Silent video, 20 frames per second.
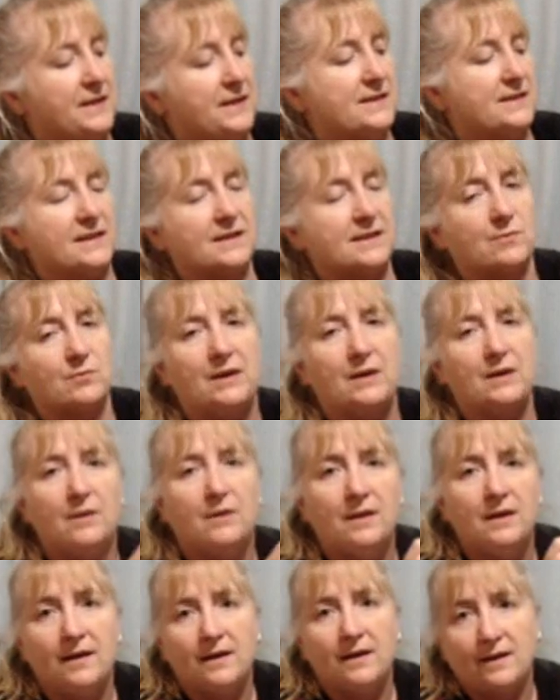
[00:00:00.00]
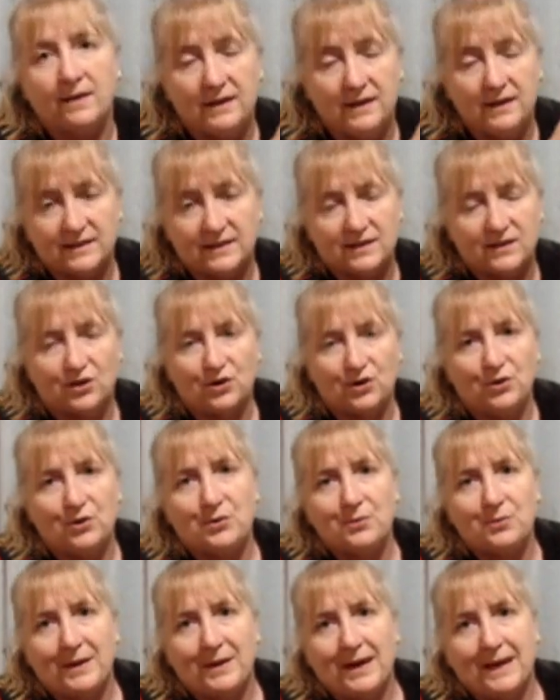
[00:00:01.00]
pieces where there's
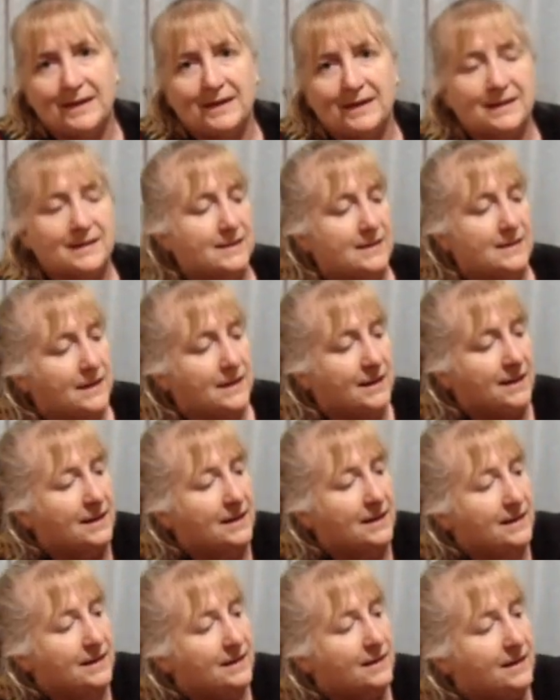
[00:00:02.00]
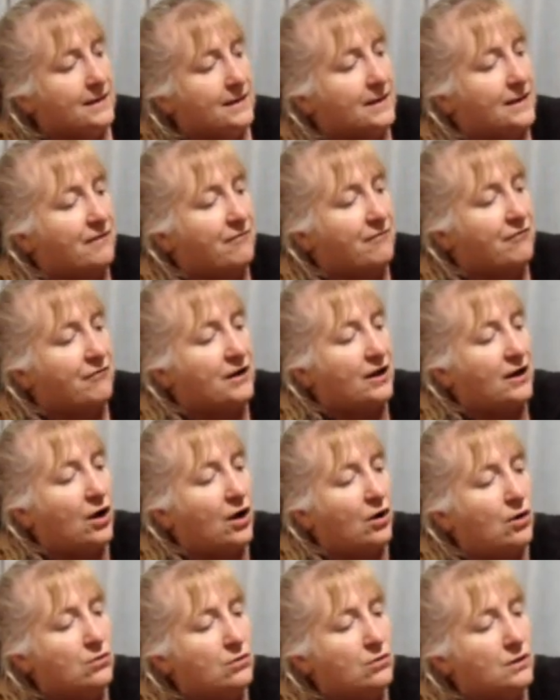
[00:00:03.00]
two plugs in every
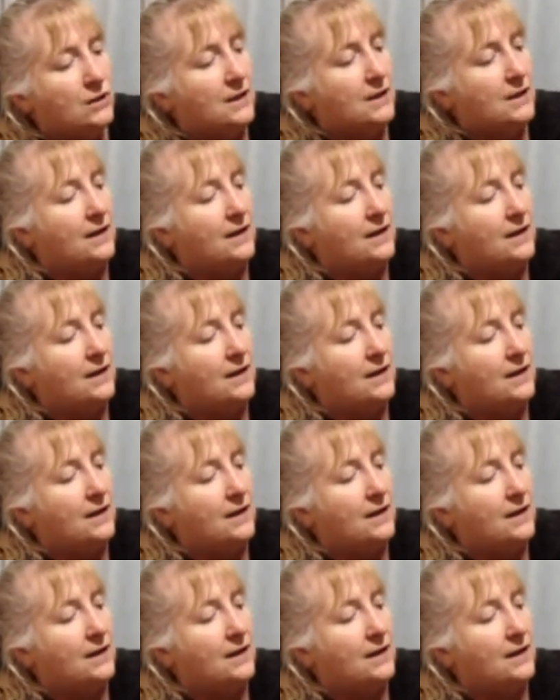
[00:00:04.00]
hole